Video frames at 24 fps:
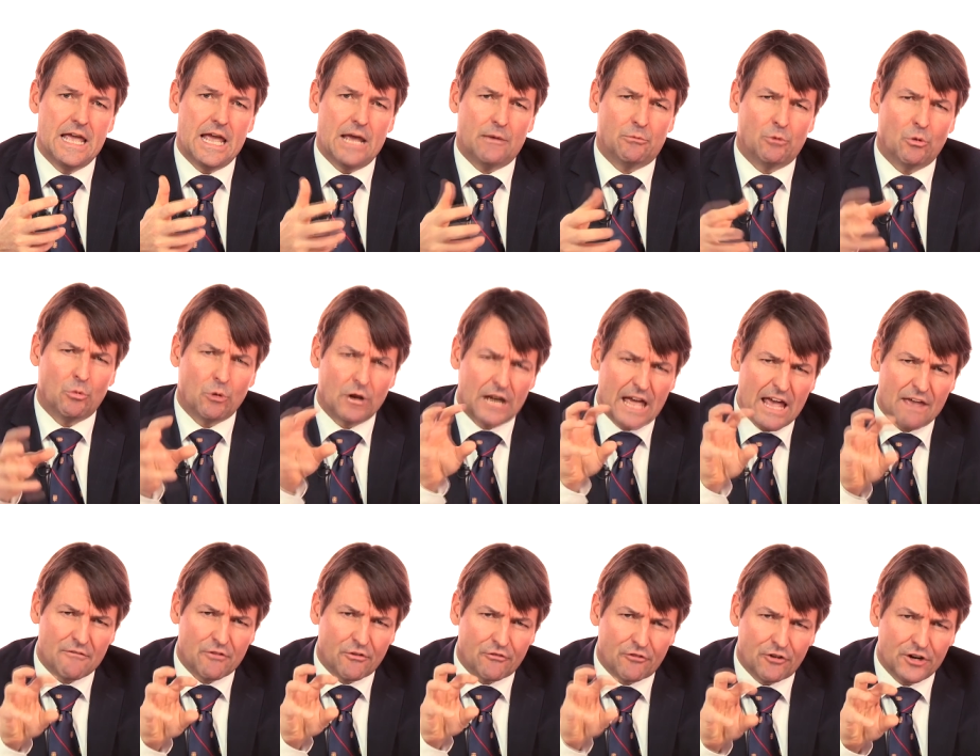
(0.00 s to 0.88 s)
And we will
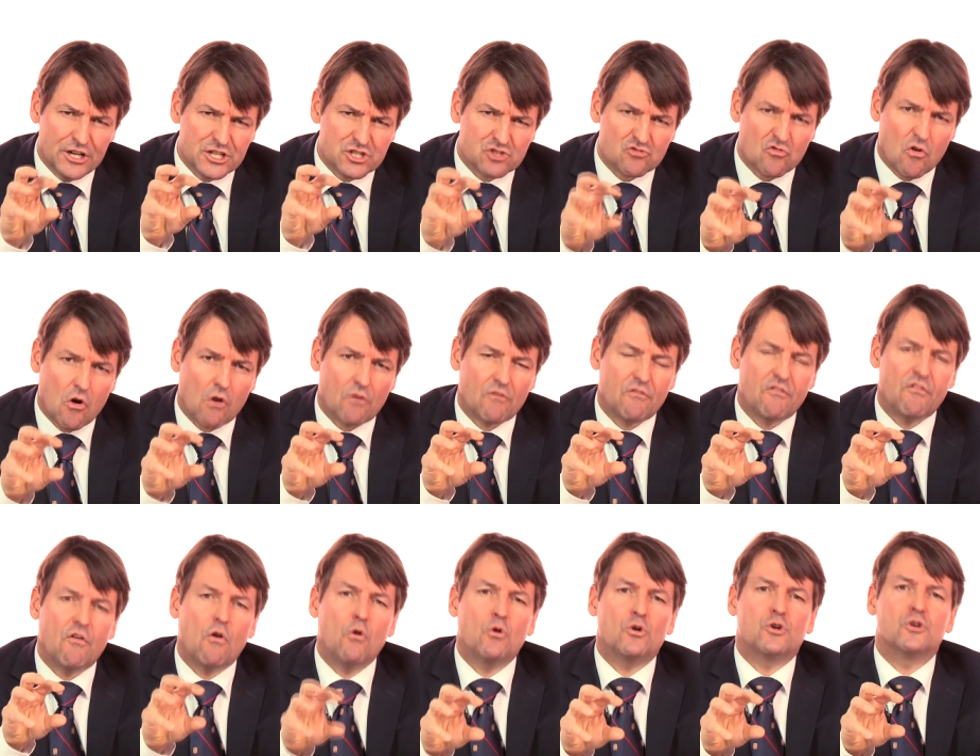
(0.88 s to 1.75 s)
have a very strong
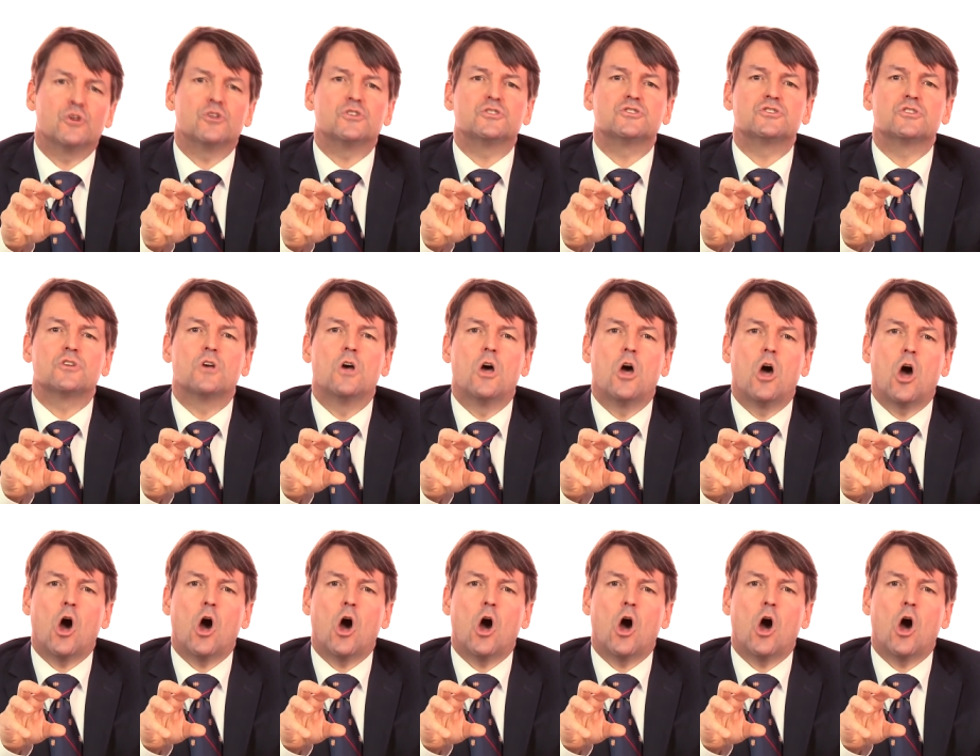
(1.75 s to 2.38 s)
focus